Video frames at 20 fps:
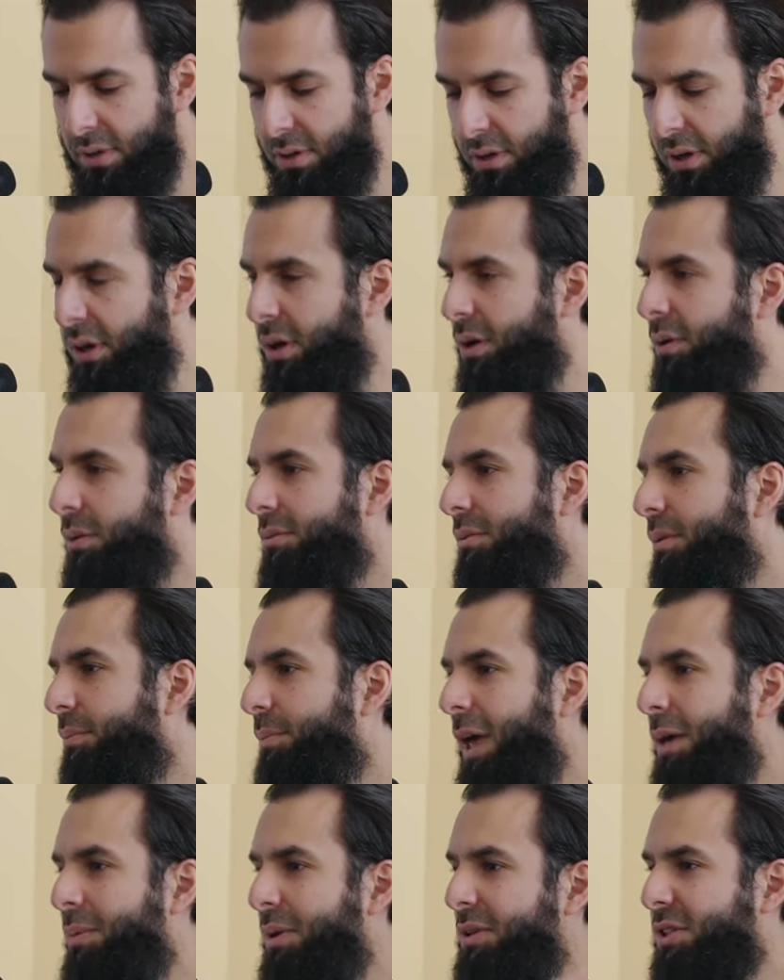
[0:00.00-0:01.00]
You know,
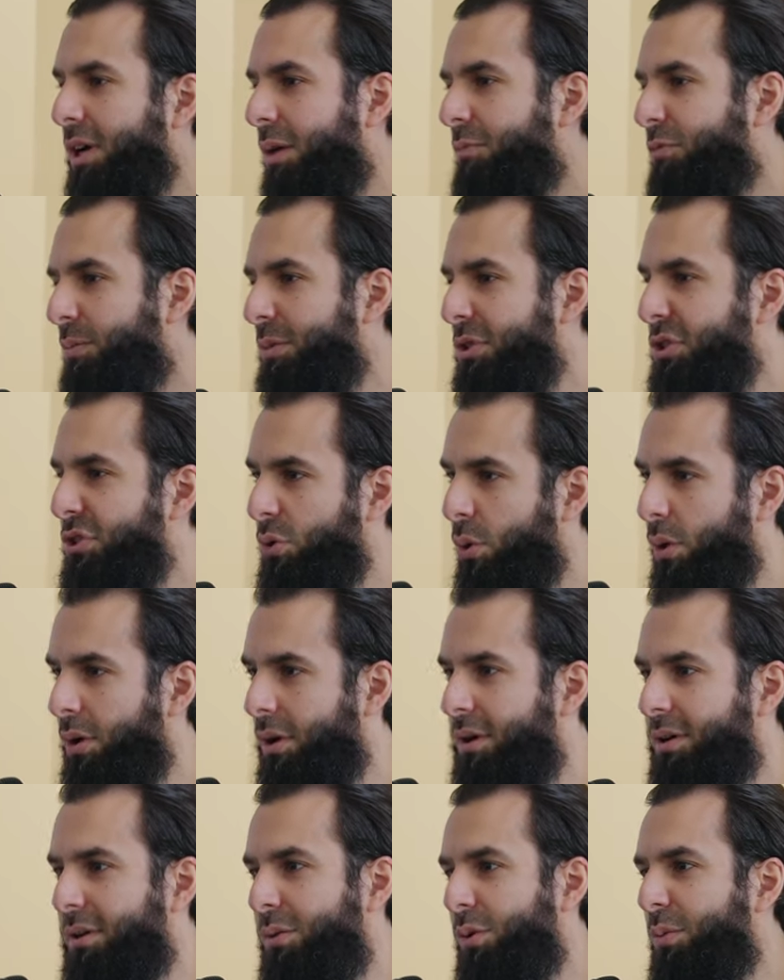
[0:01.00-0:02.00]
babies come from a
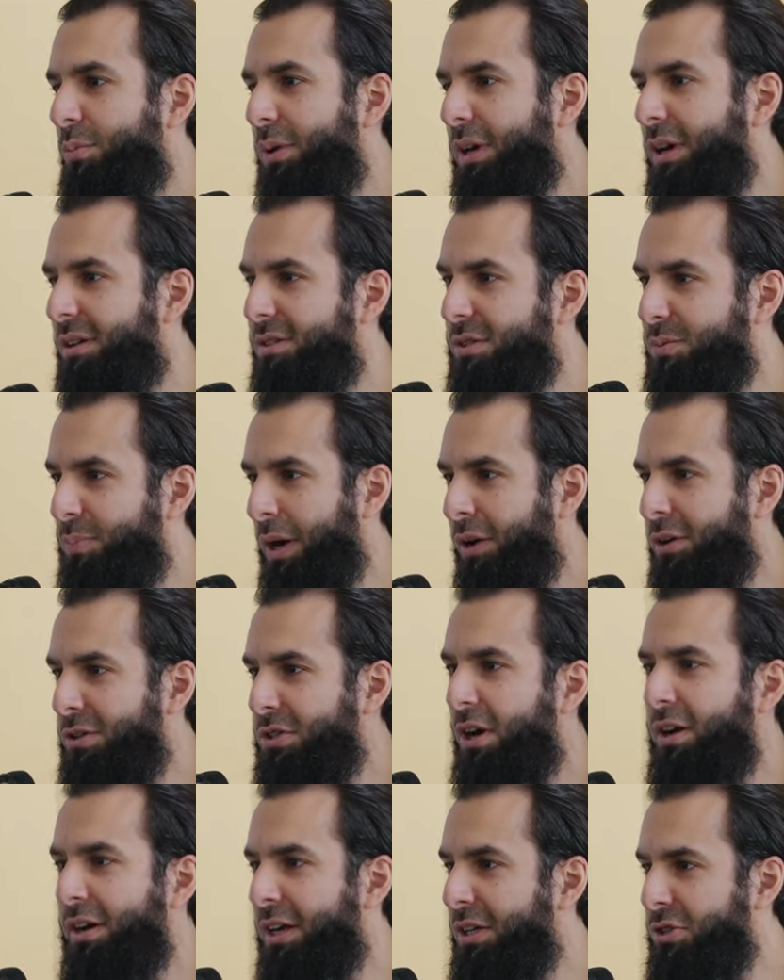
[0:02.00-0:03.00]
stork, or because parents
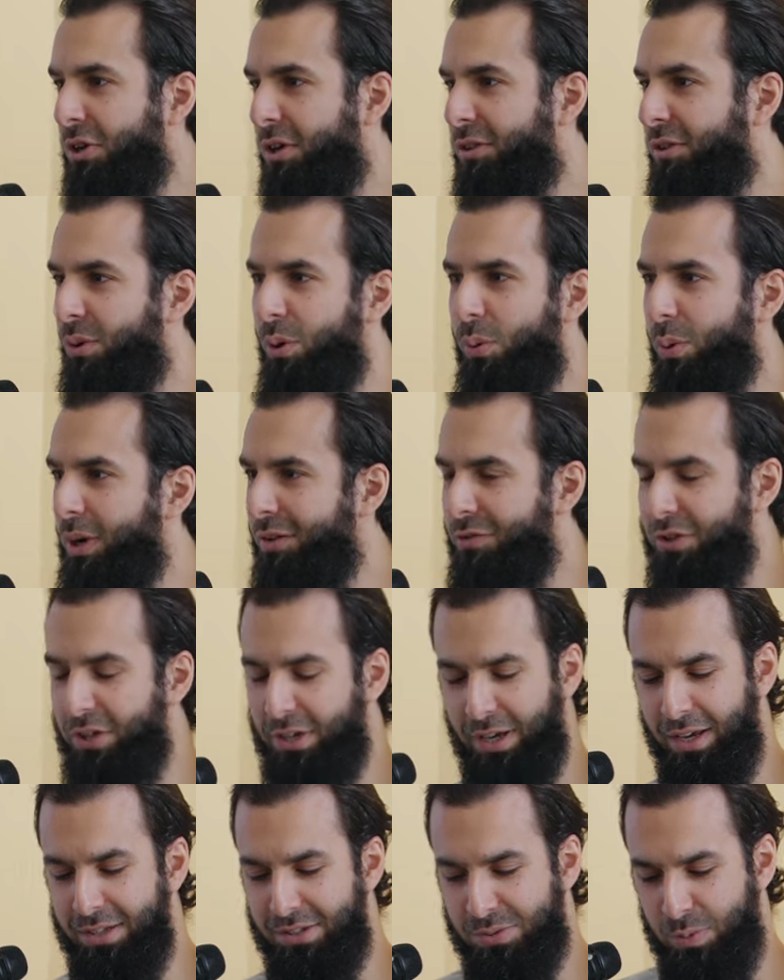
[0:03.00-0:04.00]
hug each other, or whatever the
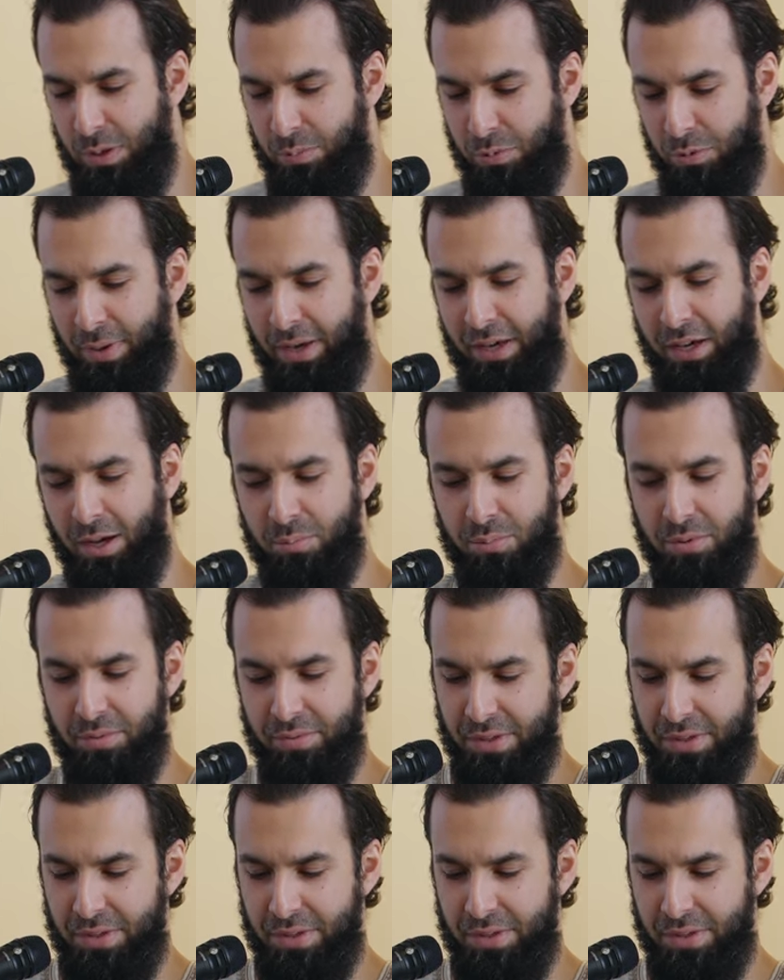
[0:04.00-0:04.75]
case people make up.